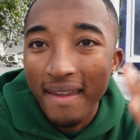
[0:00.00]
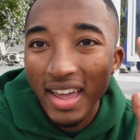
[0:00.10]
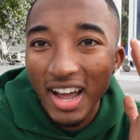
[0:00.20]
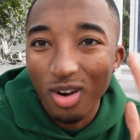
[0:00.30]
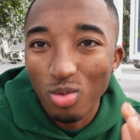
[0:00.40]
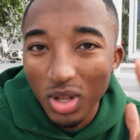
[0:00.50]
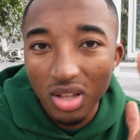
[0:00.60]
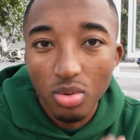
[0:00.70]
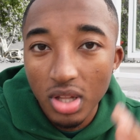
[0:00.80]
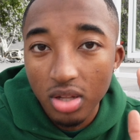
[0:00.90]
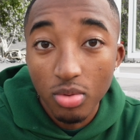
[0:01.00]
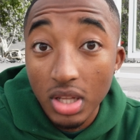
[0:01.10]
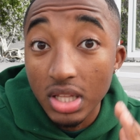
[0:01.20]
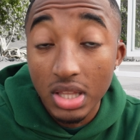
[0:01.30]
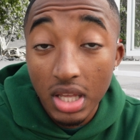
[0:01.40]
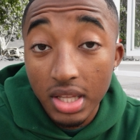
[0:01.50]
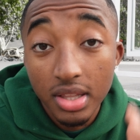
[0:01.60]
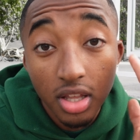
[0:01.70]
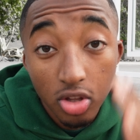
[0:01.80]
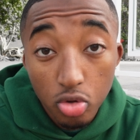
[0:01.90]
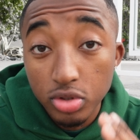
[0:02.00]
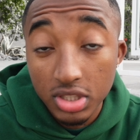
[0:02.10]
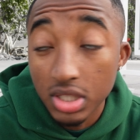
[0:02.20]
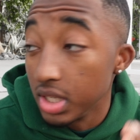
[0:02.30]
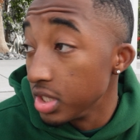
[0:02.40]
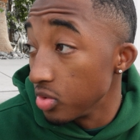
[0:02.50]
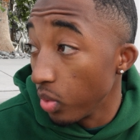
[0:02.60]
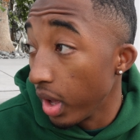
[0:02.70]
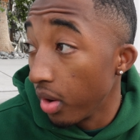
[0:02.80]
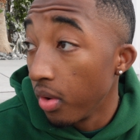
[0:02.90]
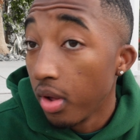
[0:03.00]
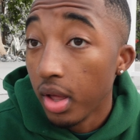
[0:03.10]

And I really think that you should as well.